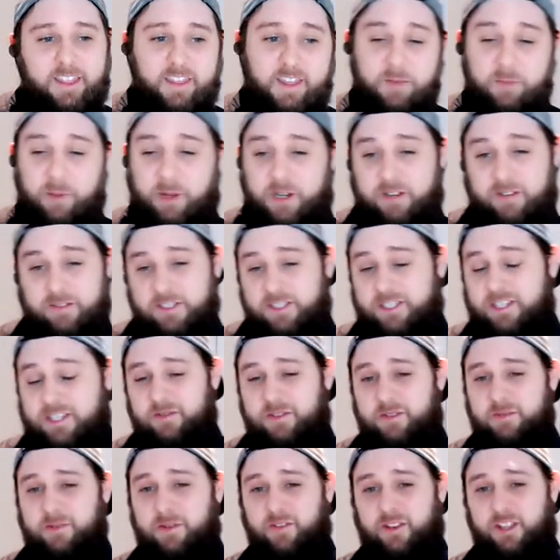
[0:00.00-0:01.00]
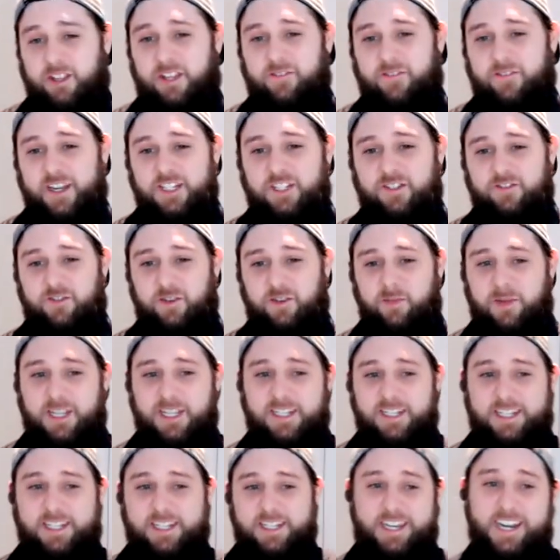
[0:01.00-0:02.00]
thing, but it seems to be really effective for me
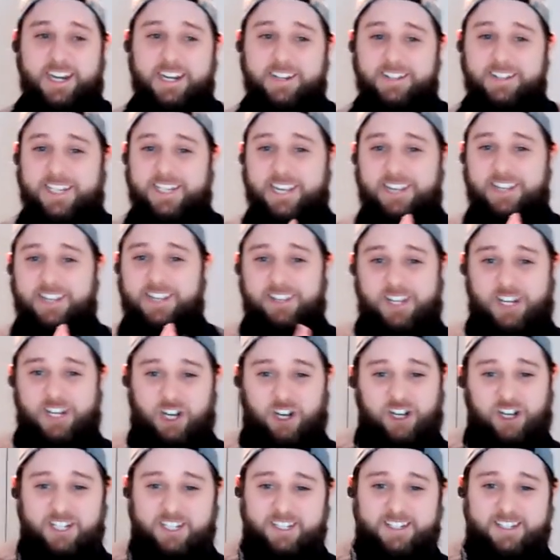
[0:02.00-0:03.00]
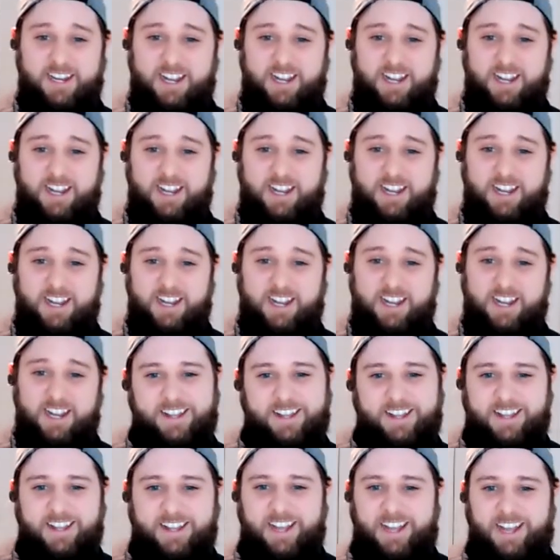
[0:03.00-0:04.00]
is I kind of take the current state
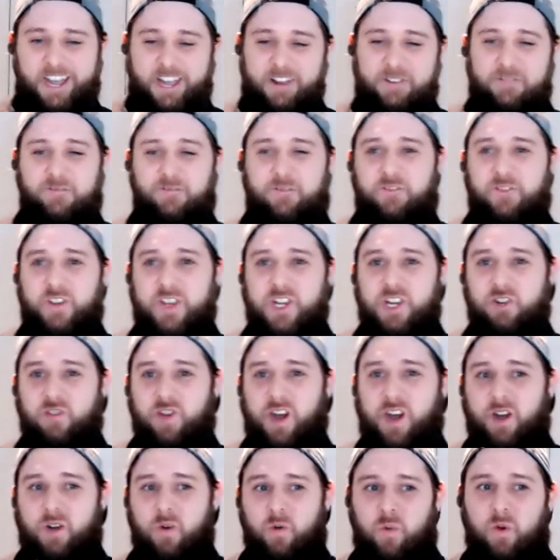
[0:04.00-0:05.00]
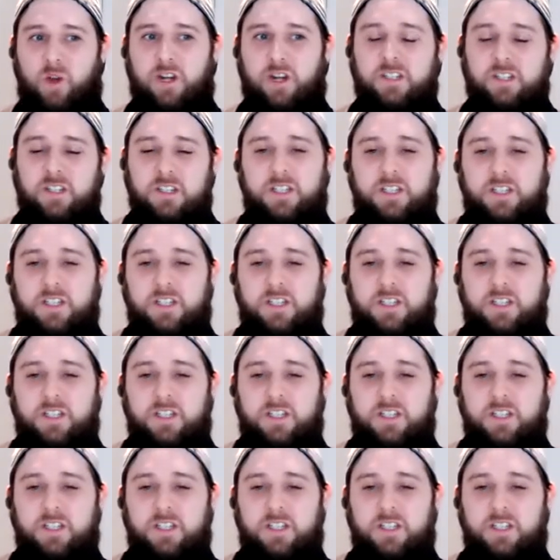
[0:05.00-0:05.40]
and figure out what is the